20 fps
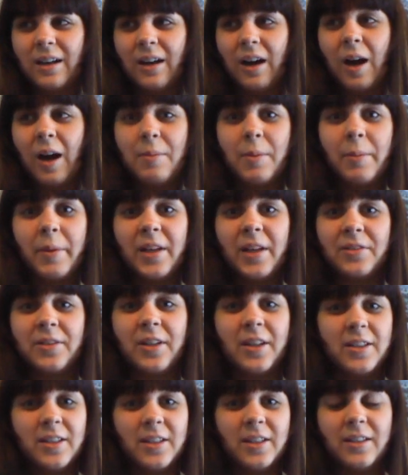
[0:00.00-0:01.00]
I'm amazed
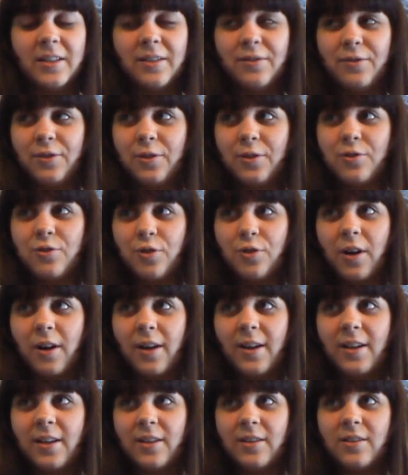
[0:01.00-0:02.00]
I did it in the first try.
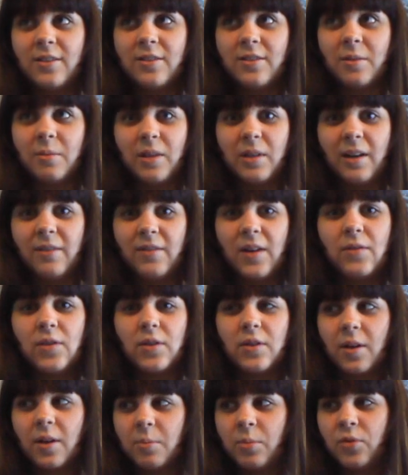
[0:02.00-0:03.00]
It's something I've never
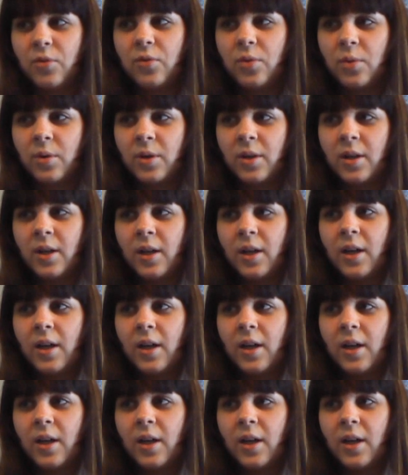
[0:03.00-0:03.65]
done before,